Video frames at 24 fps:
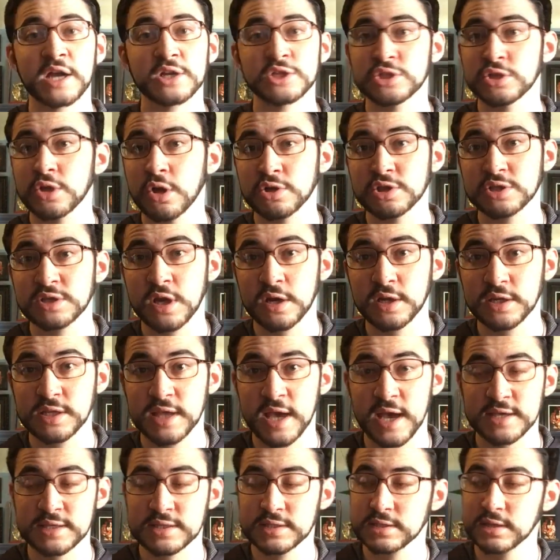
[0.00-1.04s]
star-studded
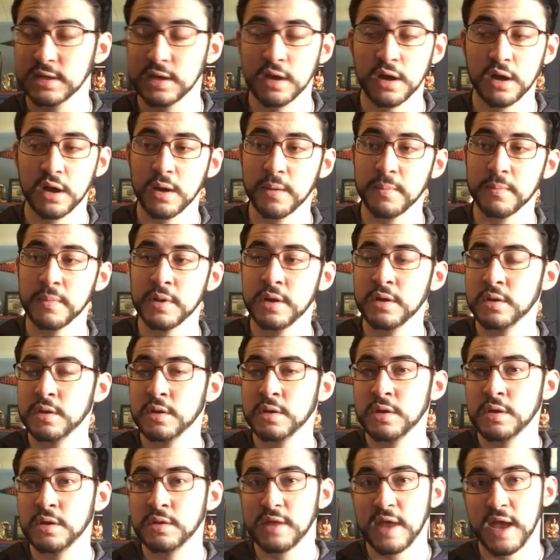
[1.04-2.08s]
guests.
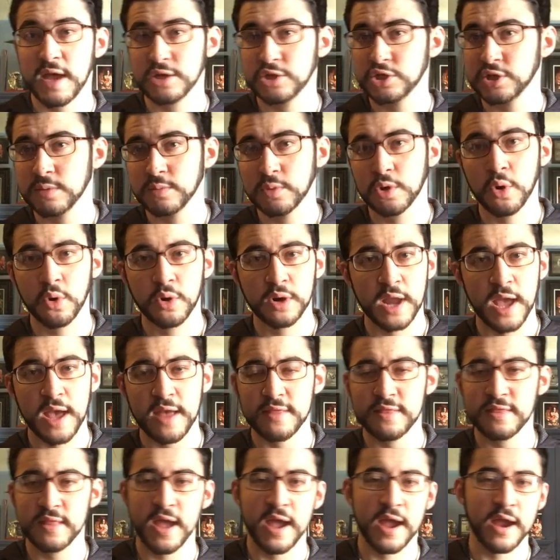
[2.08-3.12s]
They had Jim Cornette
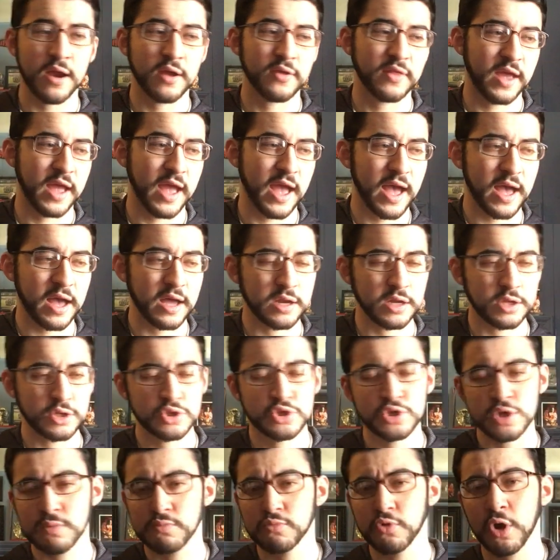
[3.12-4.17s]
in there. They had
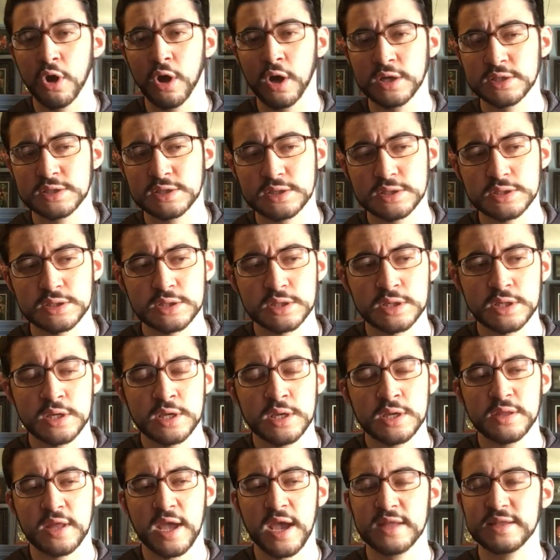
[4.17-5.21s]
Jim Ross.
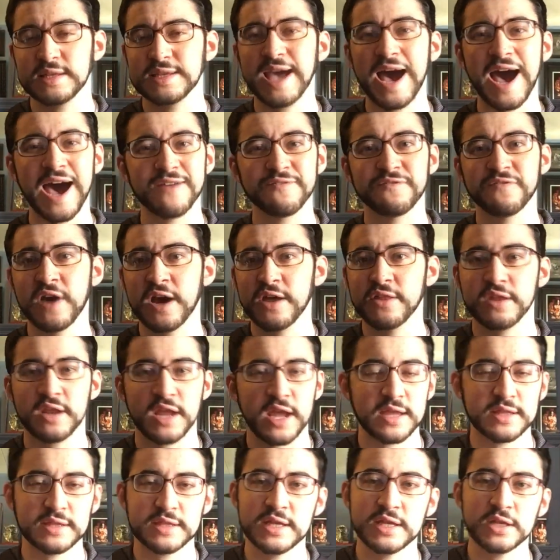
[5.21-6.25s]
They had The Godfather. They
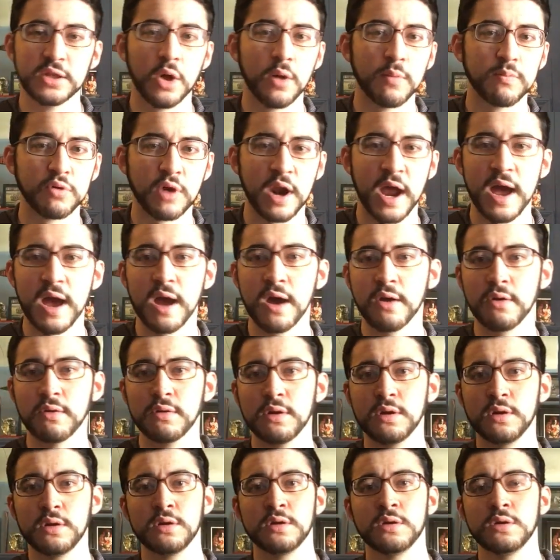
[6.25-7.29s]
had D'Lo
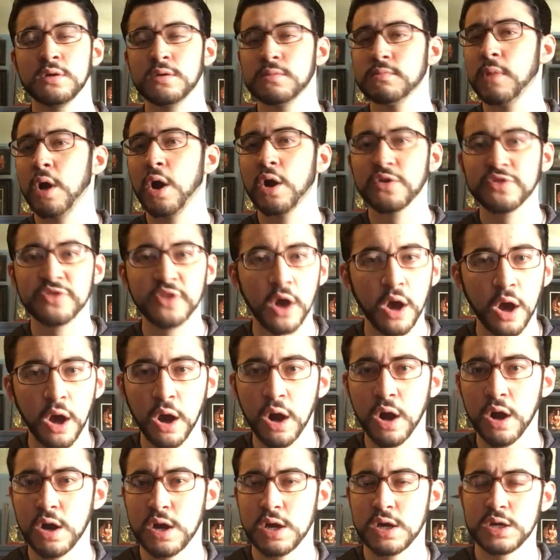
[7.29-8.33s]
Brown, Martha
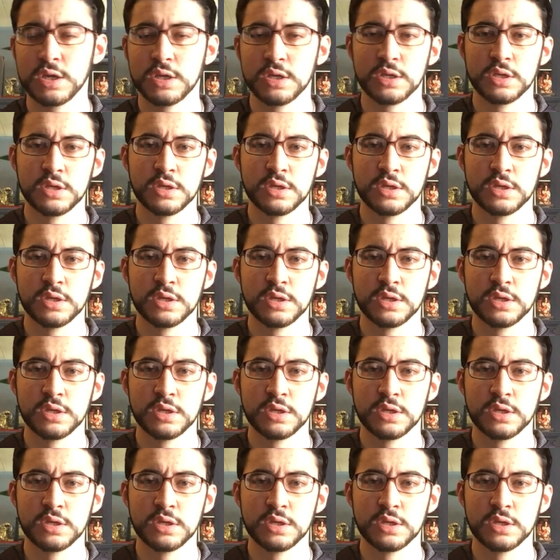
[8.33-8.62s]
Hart,